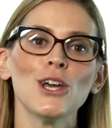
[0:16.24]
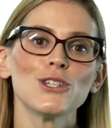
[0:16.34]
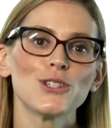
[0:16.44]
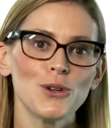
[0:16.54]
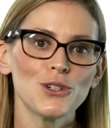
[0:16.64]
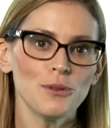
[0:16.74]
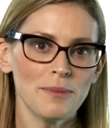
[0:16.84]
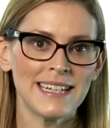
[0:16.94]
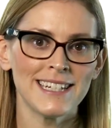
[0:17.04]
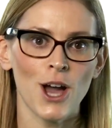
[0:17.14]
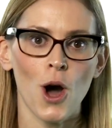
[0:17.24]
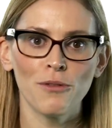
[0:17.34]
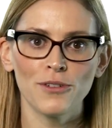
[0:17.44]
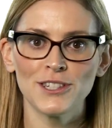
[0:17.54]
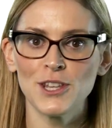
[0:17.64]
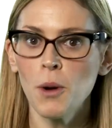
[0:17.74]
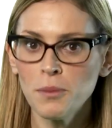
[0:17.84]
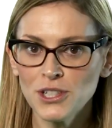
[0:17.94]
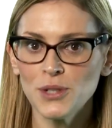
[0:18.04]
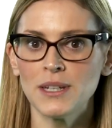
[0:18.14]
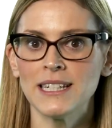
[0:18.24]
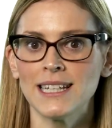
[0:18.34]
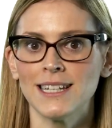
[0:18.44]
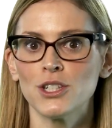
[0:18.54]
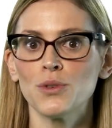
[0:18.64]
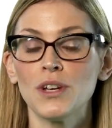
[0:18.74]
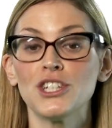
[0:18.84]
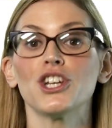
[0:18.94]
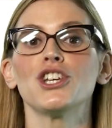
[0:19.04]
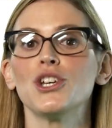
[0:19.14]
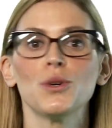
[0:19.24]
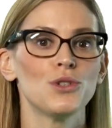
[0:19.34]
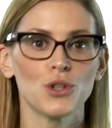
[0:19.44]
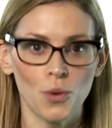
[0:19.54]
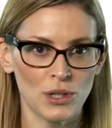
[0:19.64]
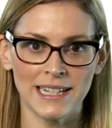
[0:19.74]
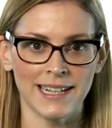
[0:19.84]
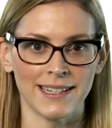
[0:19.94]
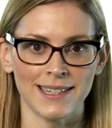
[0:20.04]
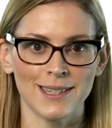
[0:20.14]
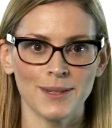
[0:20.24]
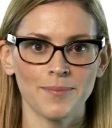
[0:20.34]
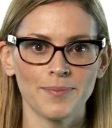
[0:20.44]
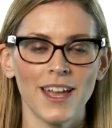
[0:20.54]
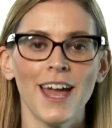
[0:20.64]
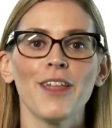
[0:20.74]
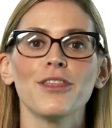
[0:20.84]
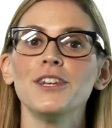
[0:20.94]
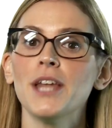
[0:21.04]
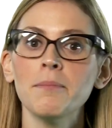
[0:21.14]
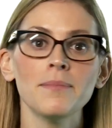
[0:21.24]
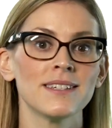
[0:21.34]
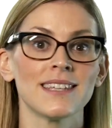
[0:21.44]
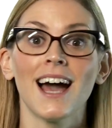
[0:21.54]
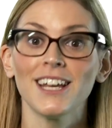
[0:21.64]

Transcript: Social media offers the opportunity to reach a huge audience. The numbers are